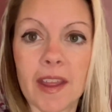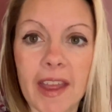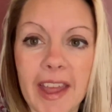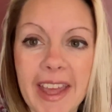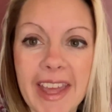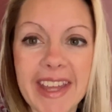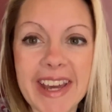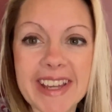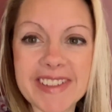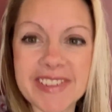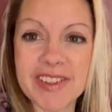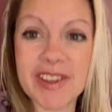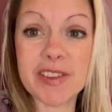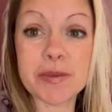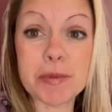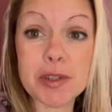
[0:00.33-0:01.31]
Hey guys,
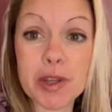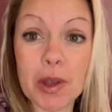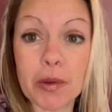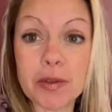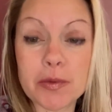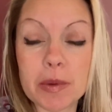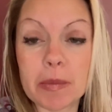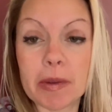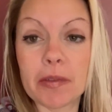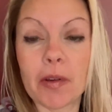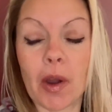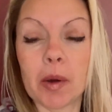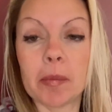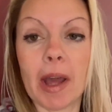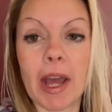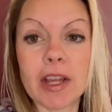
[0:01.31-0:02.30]
it's Michelle with Sweet
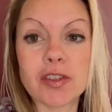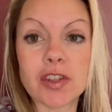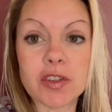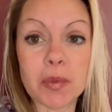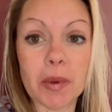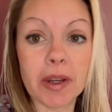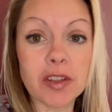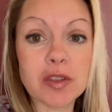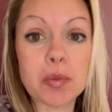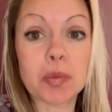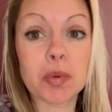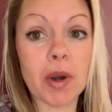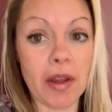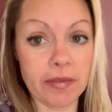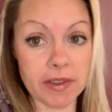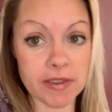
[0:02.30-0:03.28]
Farm. I just wanted to
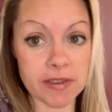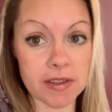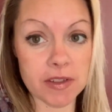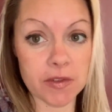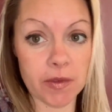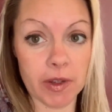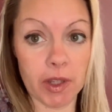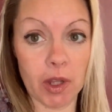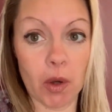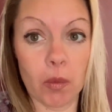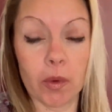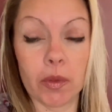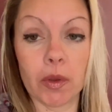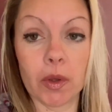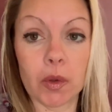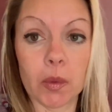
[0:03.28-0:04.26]
preface this video
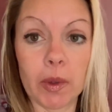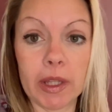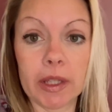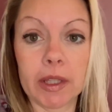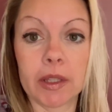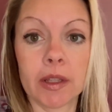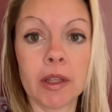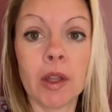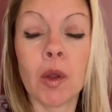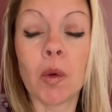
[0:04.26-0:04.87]
with a quick